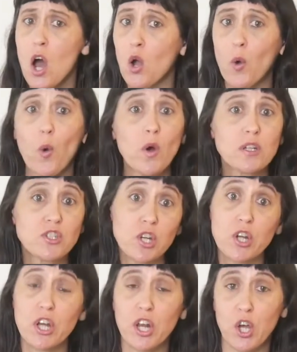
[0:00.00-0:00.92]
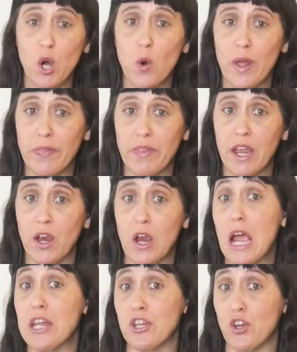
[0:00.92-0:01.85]
of course you're going to go in
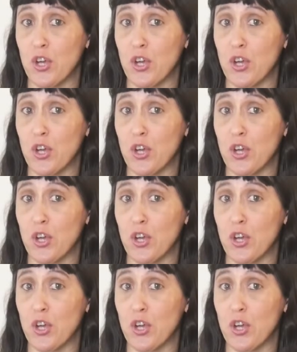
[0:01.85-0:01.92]
there and